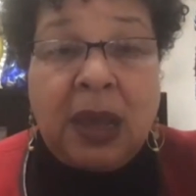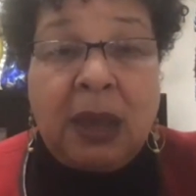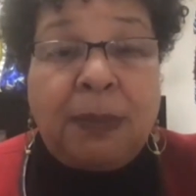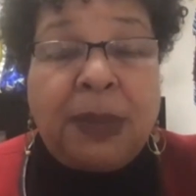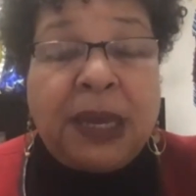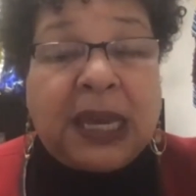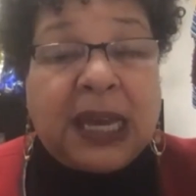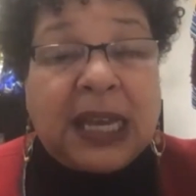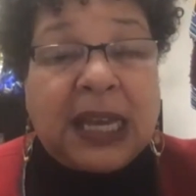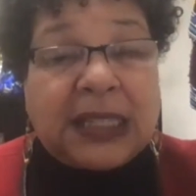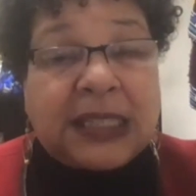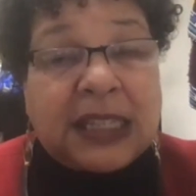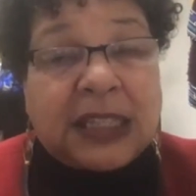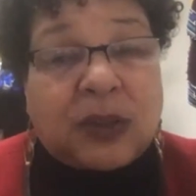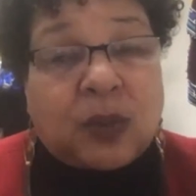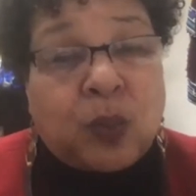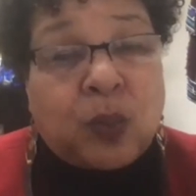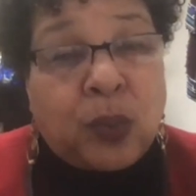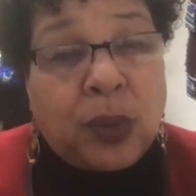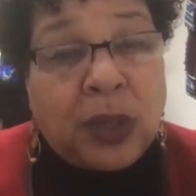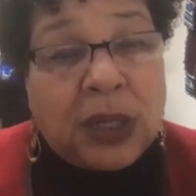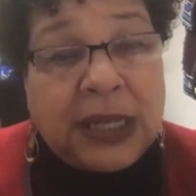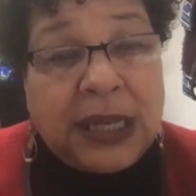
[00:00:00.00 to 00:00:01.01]
because it's
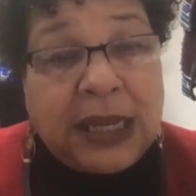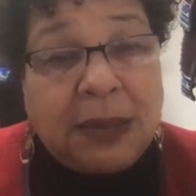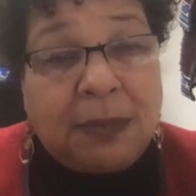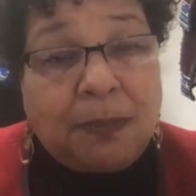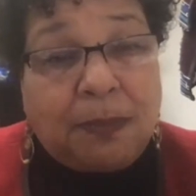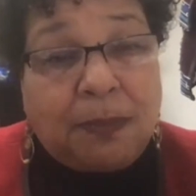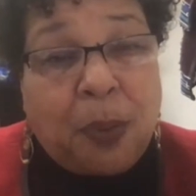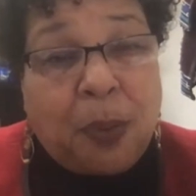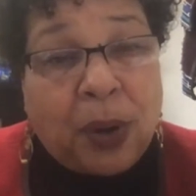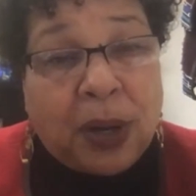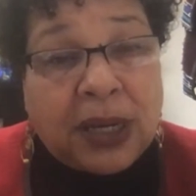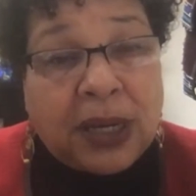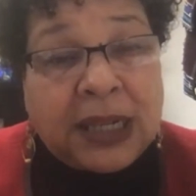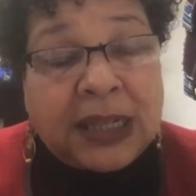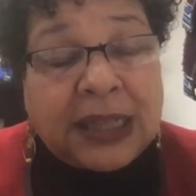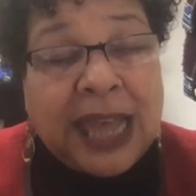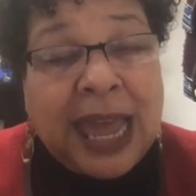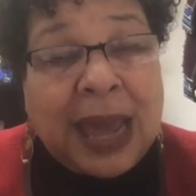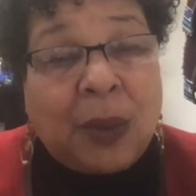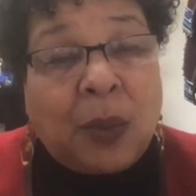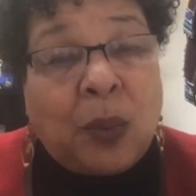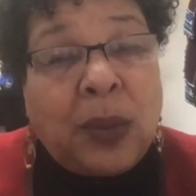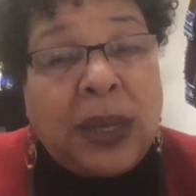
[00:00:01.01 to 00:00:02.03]
really important
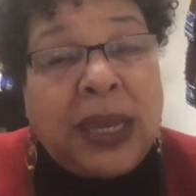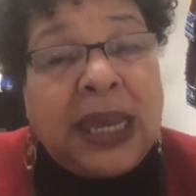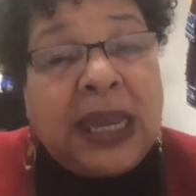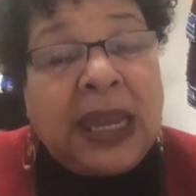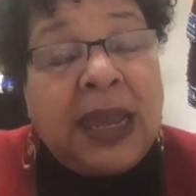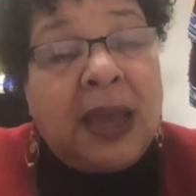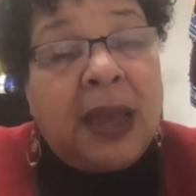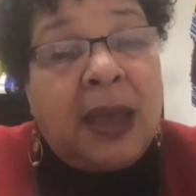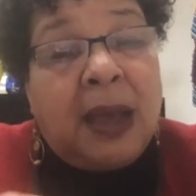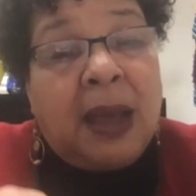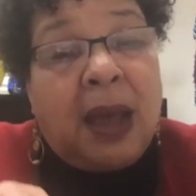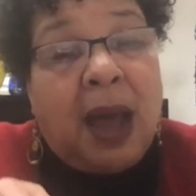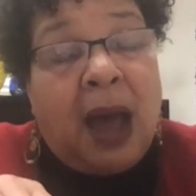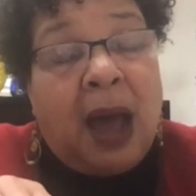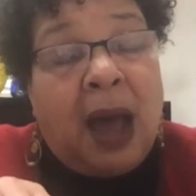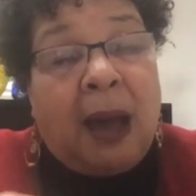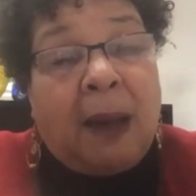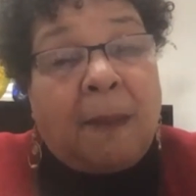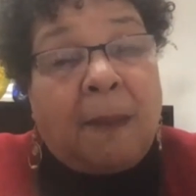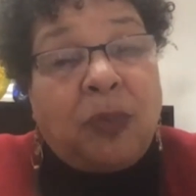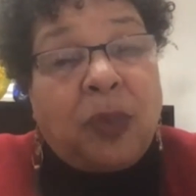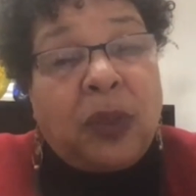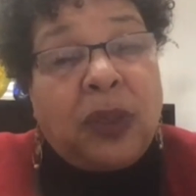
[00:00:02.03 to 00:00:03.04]
that
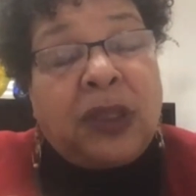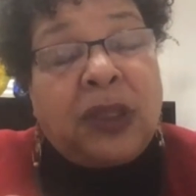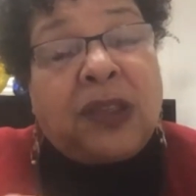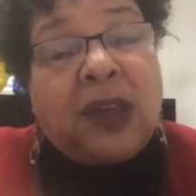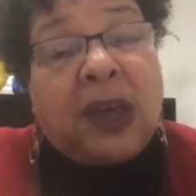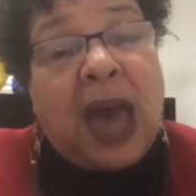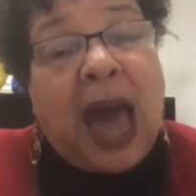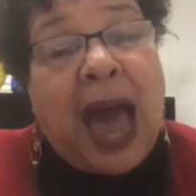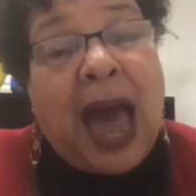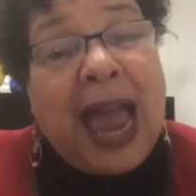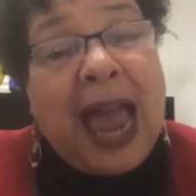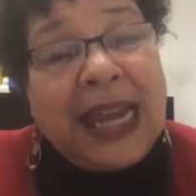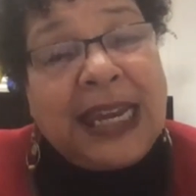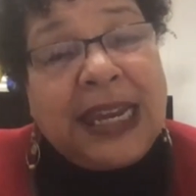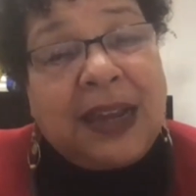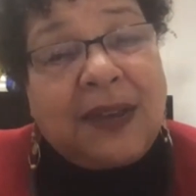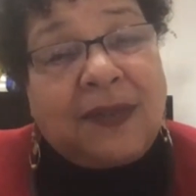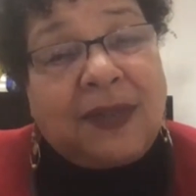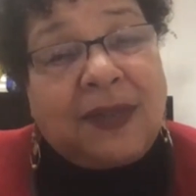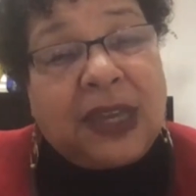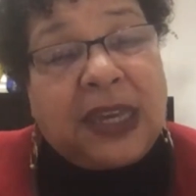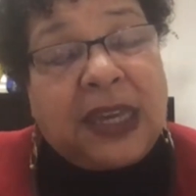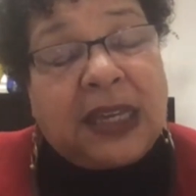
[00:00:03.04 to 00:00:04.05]
the idea
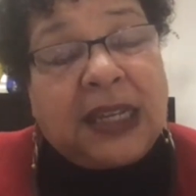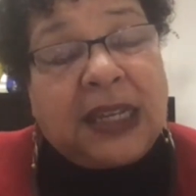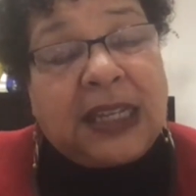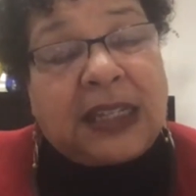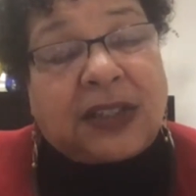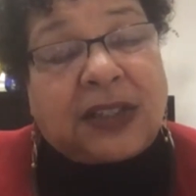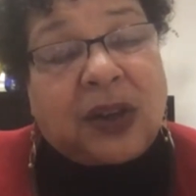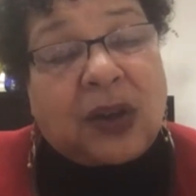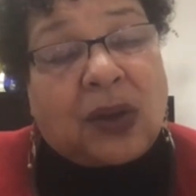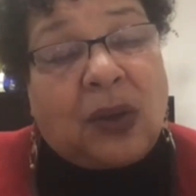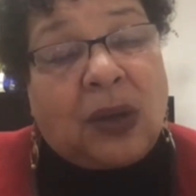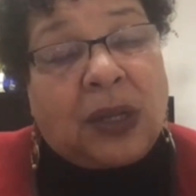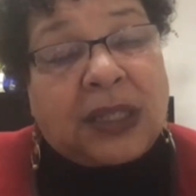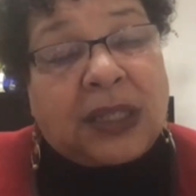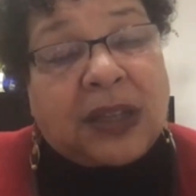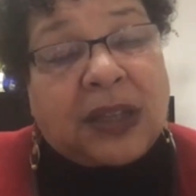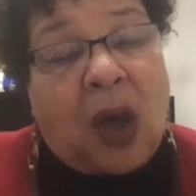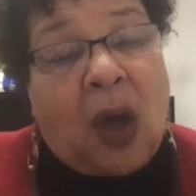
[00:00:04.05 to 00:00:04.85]
of the healing circle is